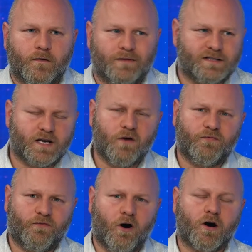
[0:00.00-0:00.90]
That's how
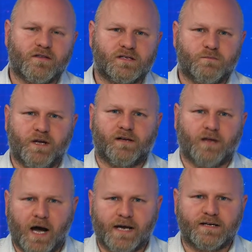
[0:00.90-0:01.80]
far this big
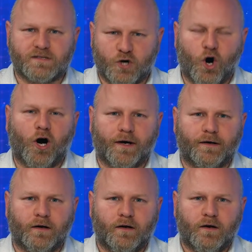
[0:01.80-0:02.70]
lie has
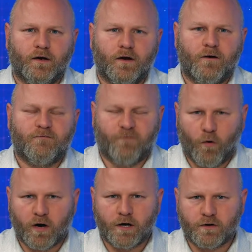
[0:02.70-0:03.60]
gone.
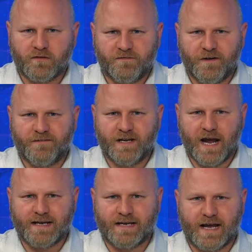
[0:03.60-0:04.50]

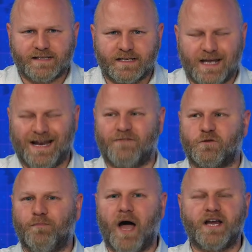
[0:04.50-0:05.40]
458 days, again,
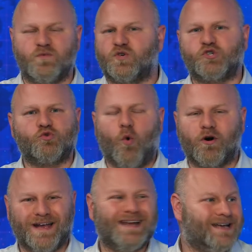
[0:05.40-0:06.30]
after Biden was
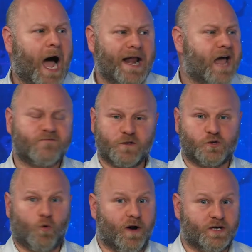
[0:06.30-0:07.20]
sworn in, not after
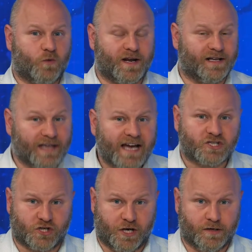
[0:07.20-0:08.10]
the 2020
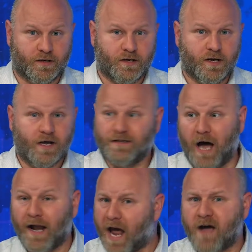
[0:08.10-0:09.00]
election,
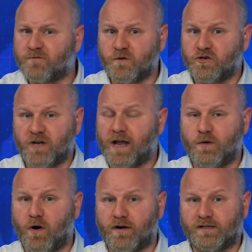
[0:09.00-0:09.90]
not after the
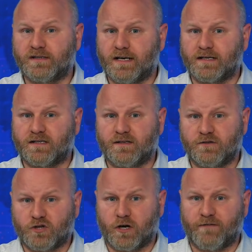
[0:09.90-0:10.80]
January 6th
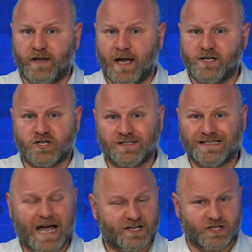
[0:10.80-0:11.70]
certification
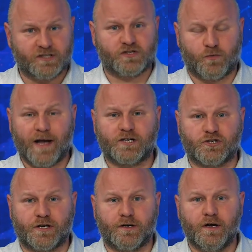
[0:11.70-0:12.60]
slash
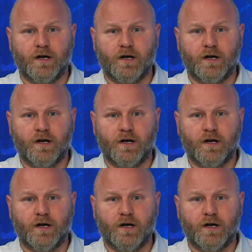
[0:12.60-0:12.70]
insurrection.